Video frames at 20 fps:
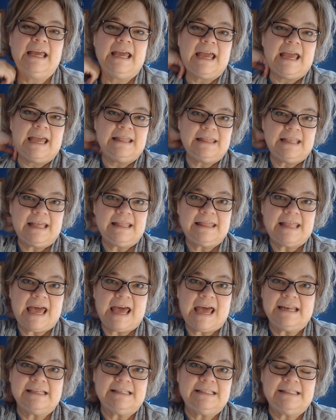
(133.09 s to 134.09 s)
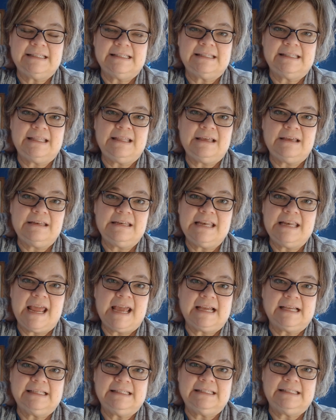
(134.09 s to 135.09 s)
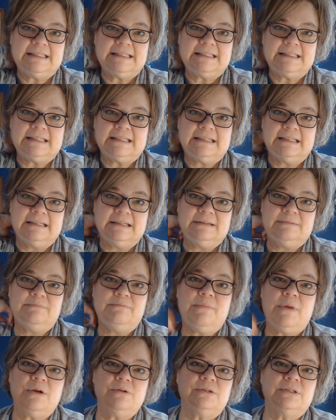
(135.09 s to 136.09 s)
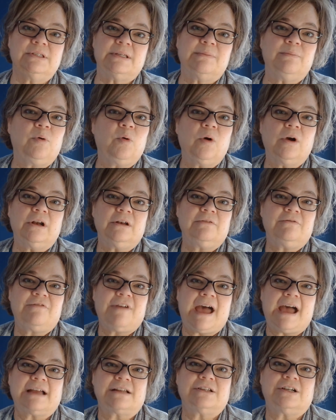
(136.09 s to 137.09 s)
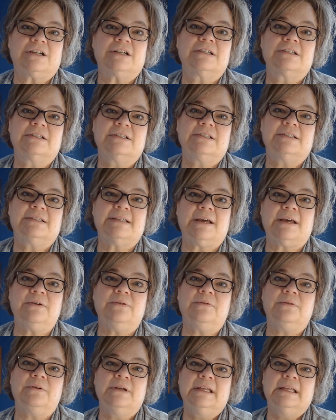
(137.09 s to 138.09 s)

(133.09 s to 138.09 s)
and that is the next most important factor. So